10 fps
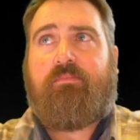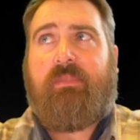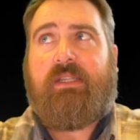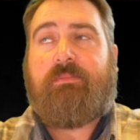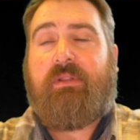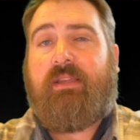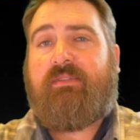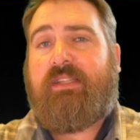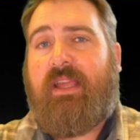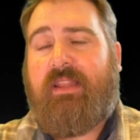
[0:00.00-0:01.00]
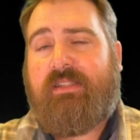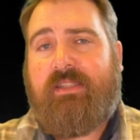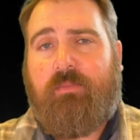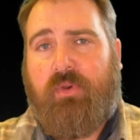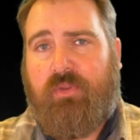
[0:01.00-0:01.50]
It's believed today that
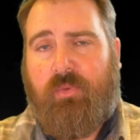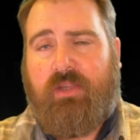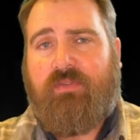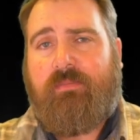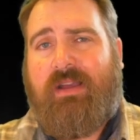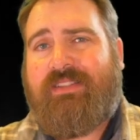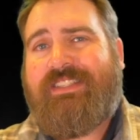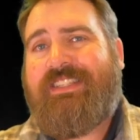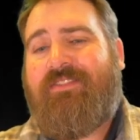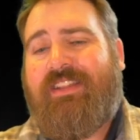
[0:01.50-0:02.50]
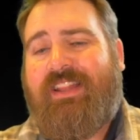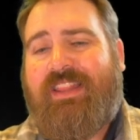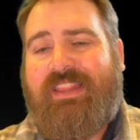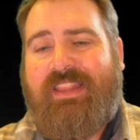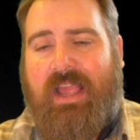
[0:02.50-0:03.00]
somewhere in the range of about
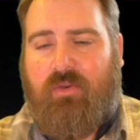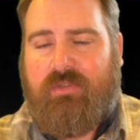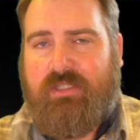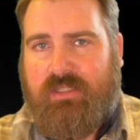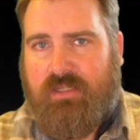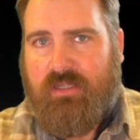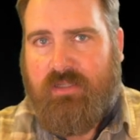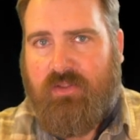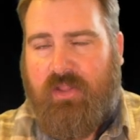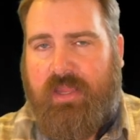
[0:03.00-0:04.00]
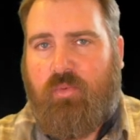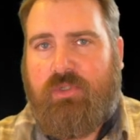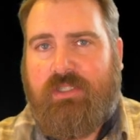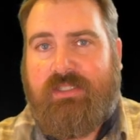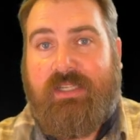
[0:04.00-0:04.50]
7,000
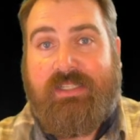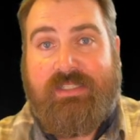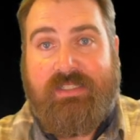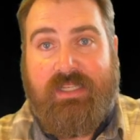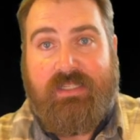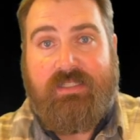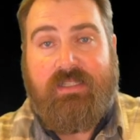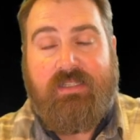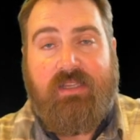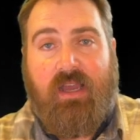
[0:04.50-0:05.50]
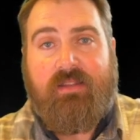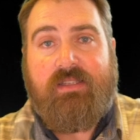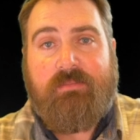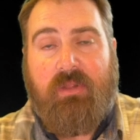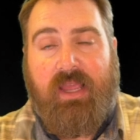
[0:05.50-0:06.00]
languages exist on
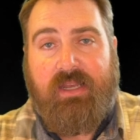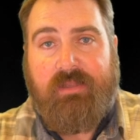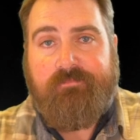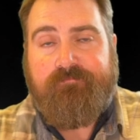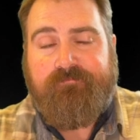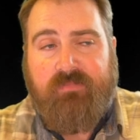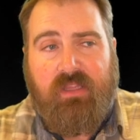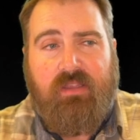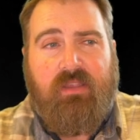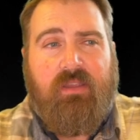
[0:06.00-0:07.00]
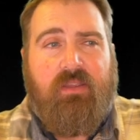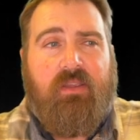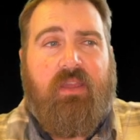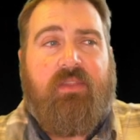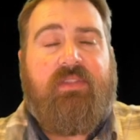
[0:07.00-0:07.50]
this planet.
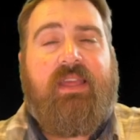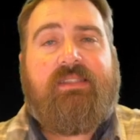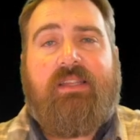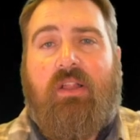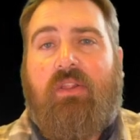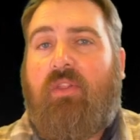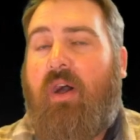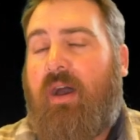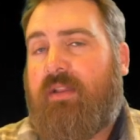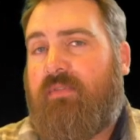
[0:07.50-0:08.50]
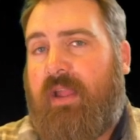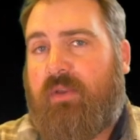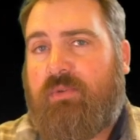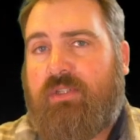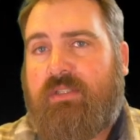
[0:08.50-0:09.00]
That's a lot of
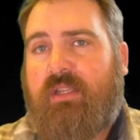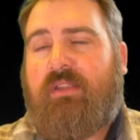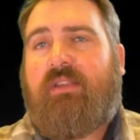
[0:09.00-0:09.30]
languages.